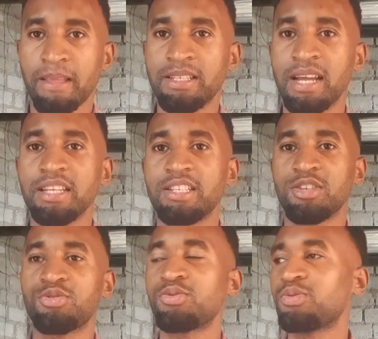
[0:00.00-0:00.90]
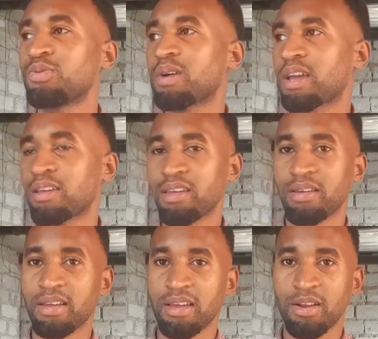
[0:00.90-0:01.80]
turn it into
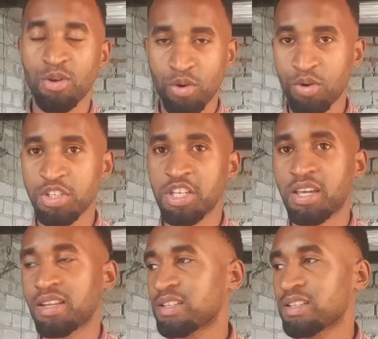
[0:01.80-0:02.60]
a local chicken.